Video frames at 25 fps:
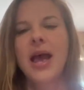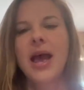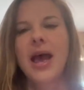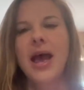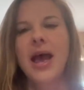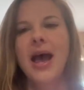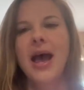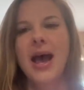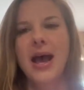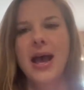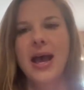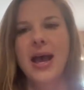
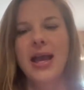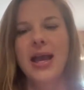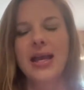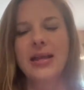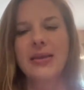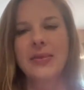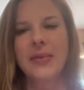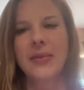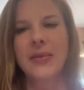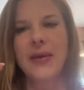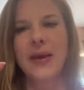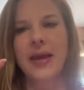
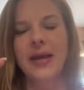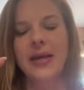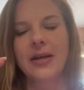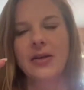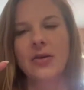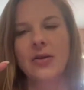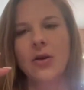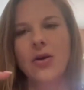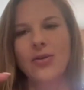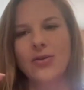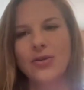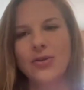And then
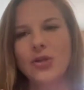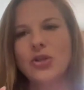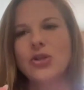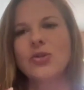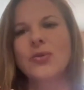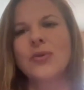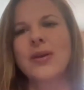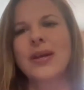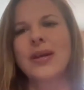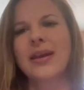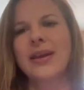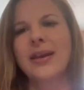also
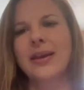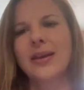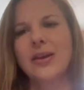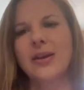doing,